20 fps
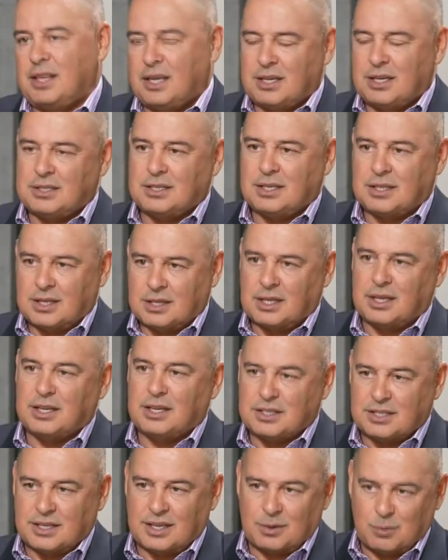these are the
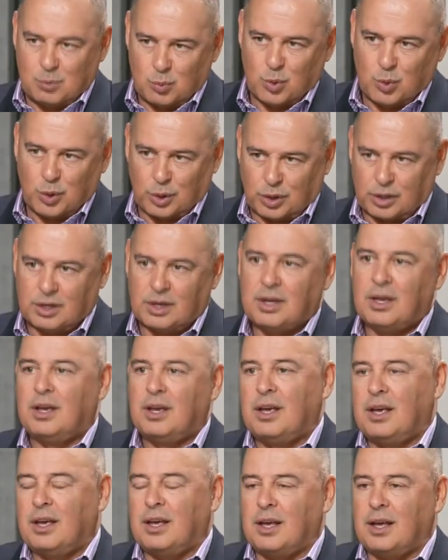things that work
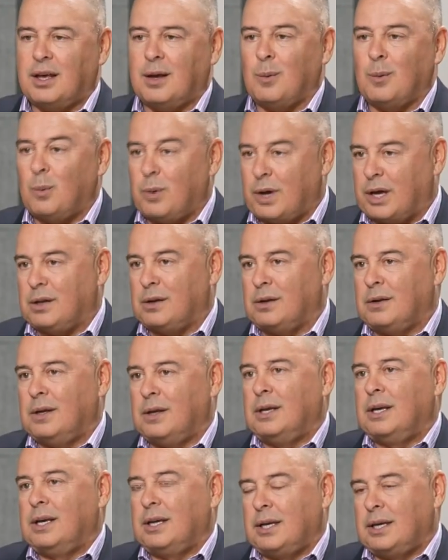well
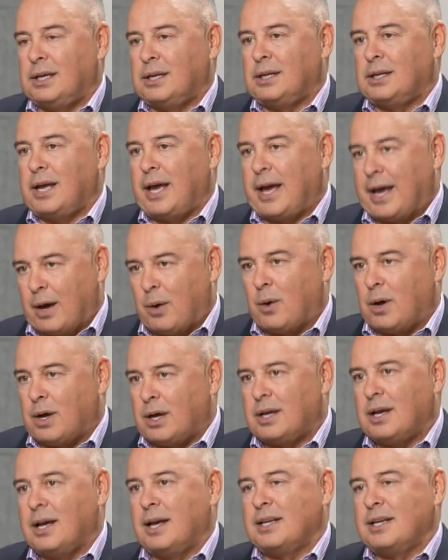in
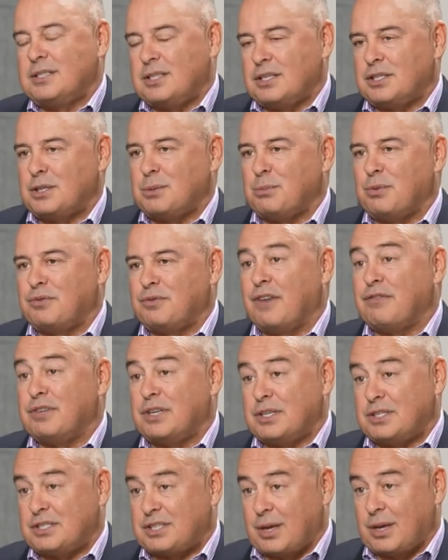our system of
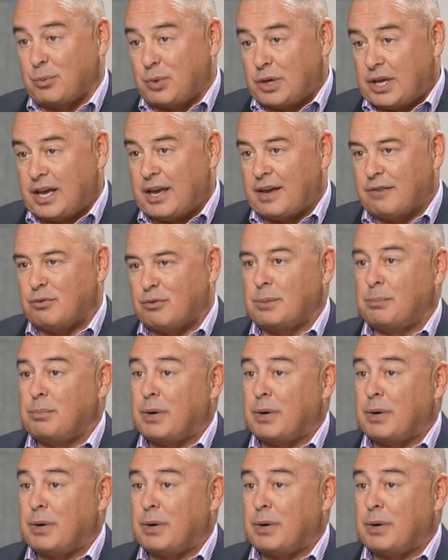governance that we have with a